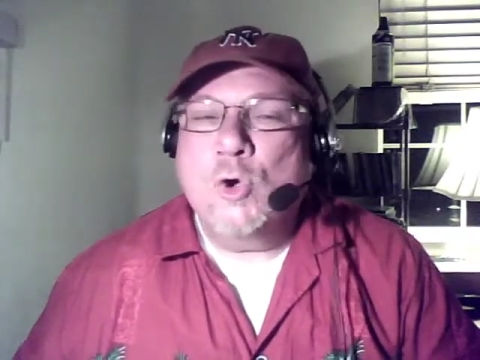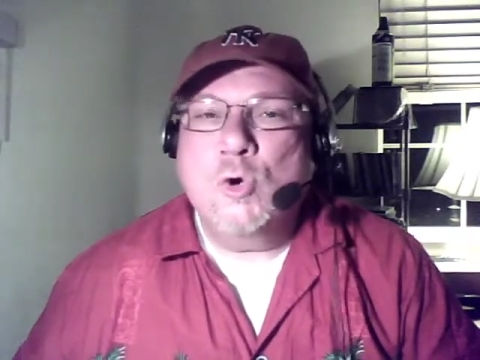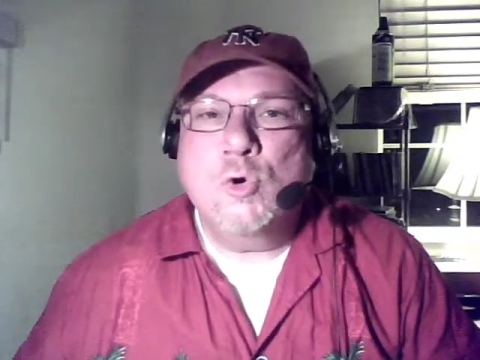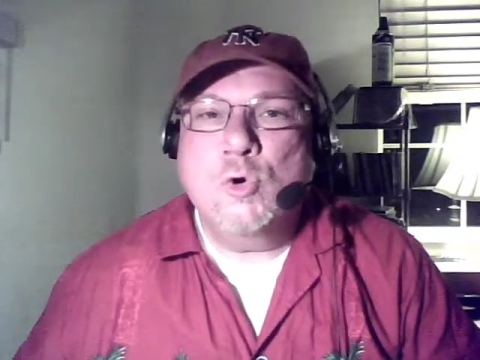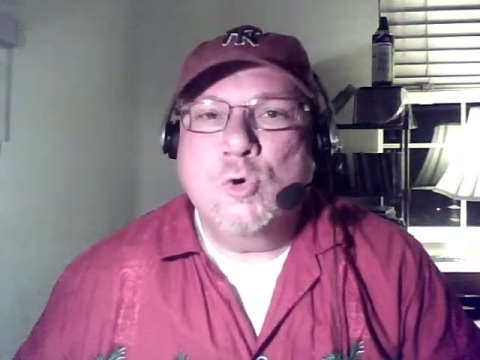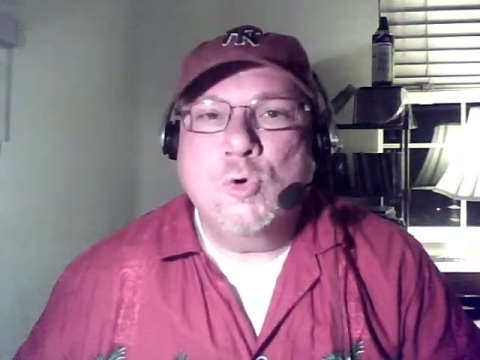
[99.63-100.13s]

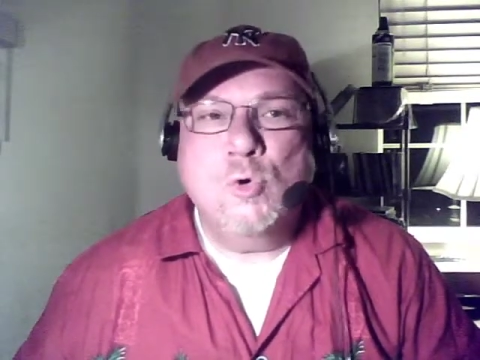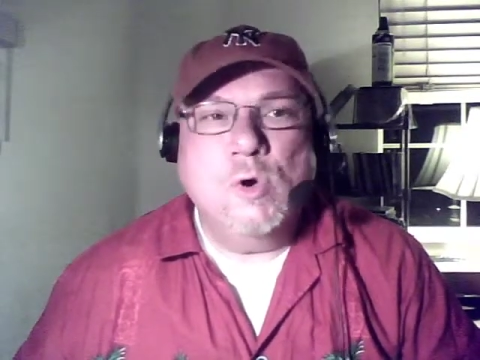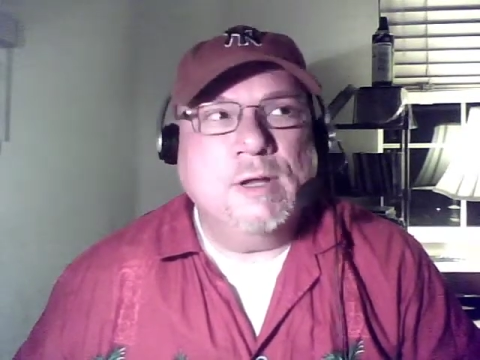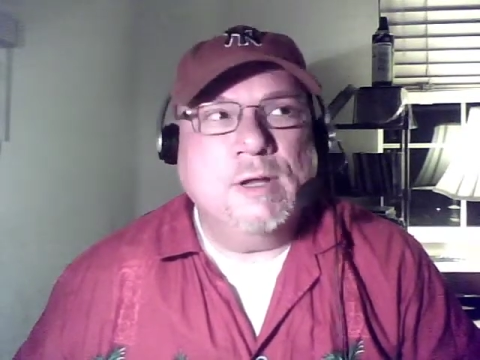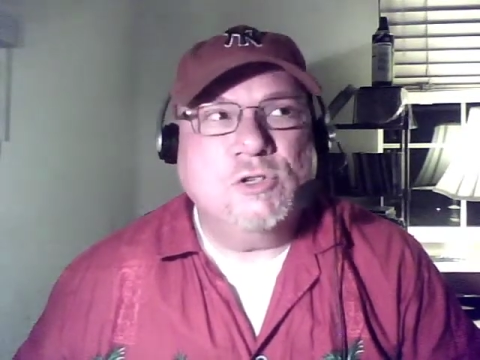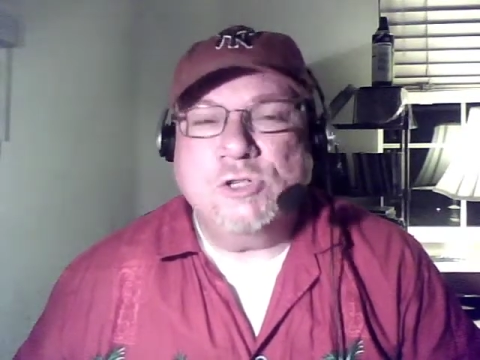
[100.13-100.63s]

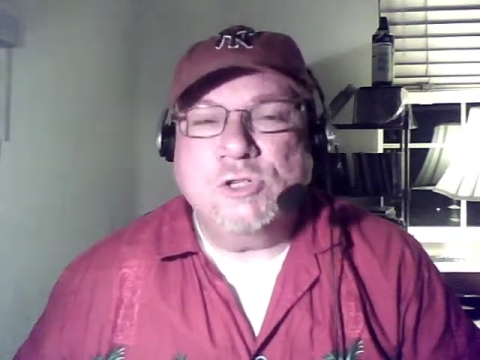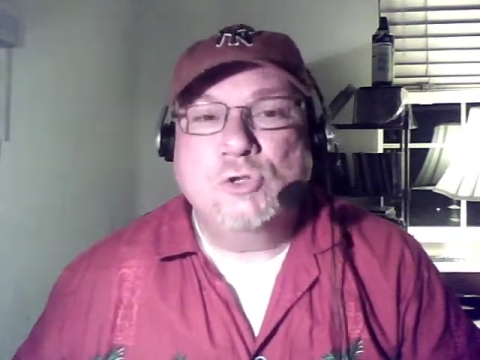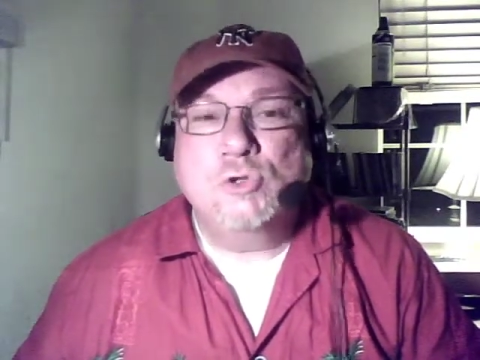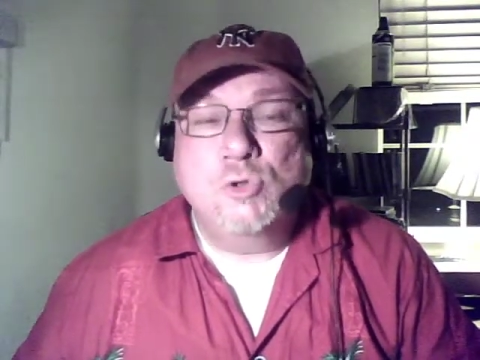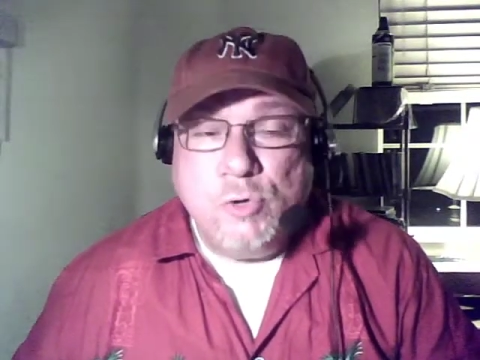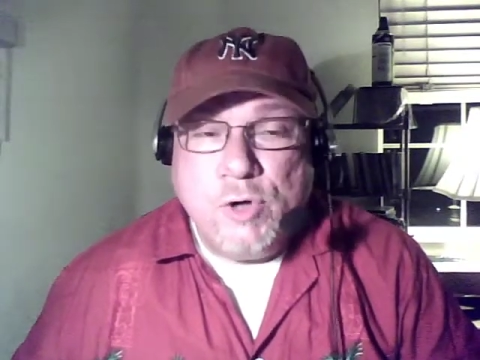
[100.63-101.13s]
who
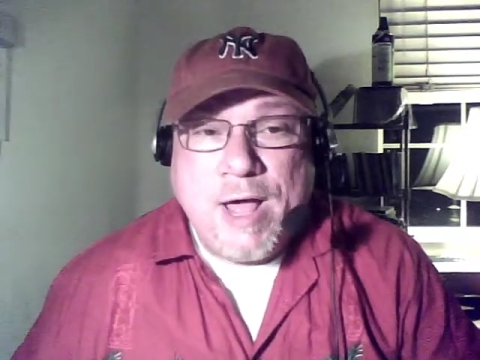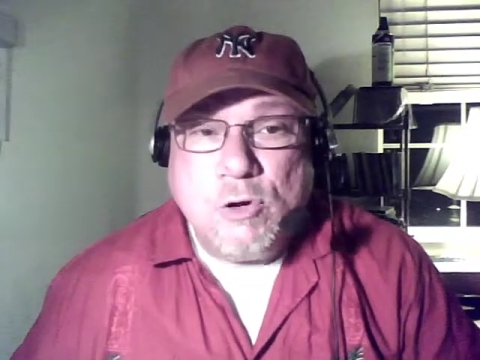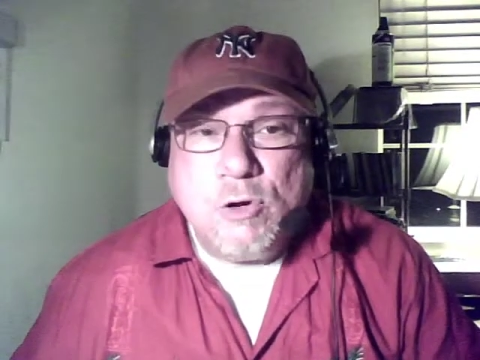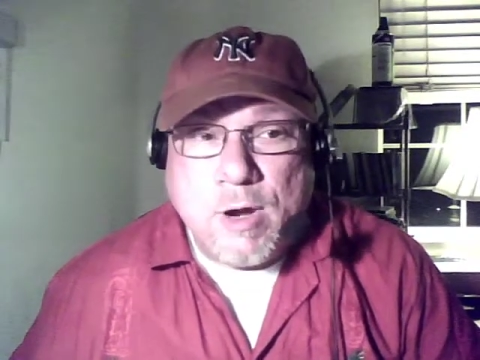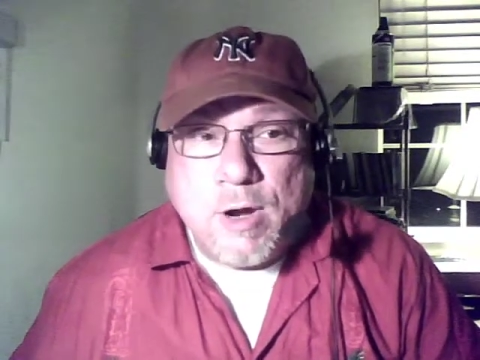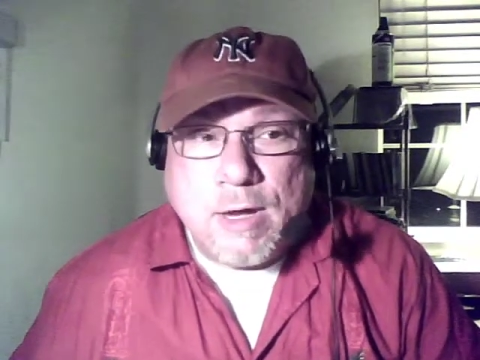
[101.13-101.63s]
just do not
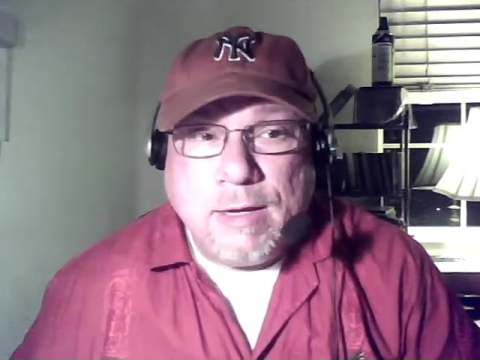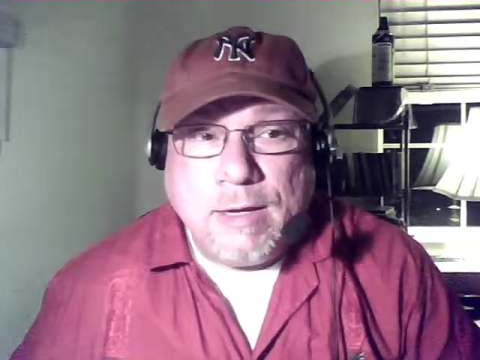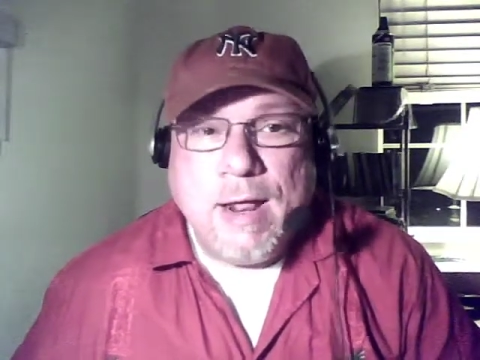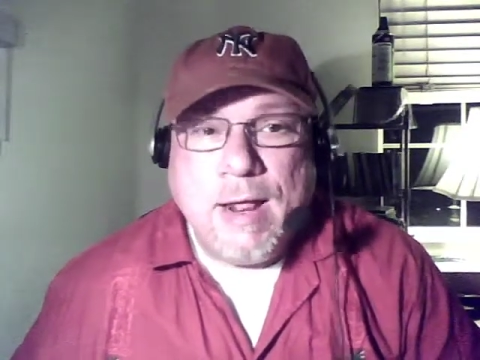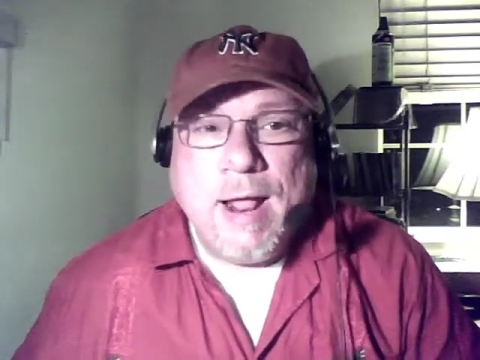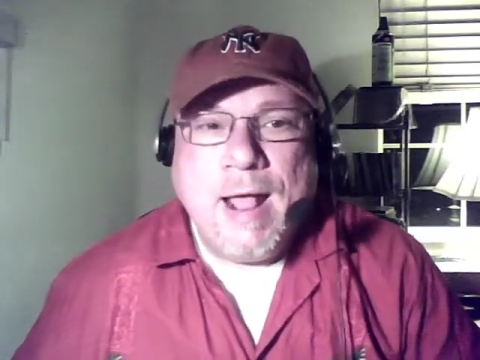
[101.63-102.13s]
agree